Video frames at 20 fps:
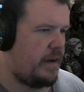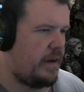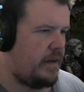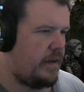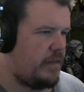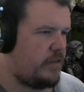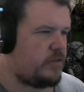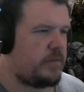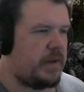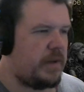
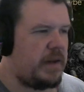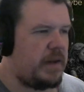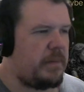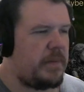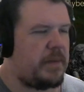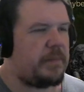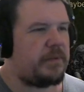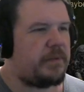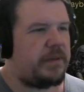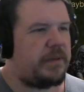there's many
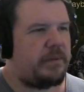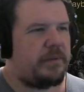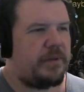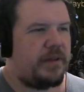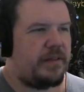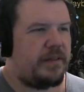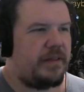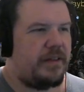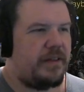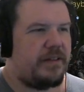people
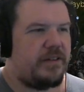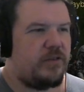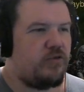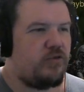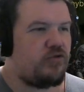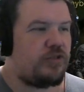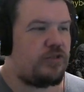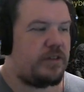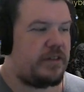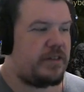that
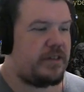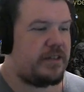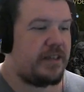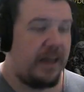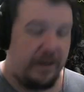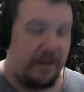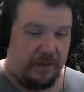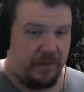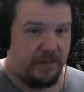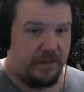usually
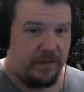settle,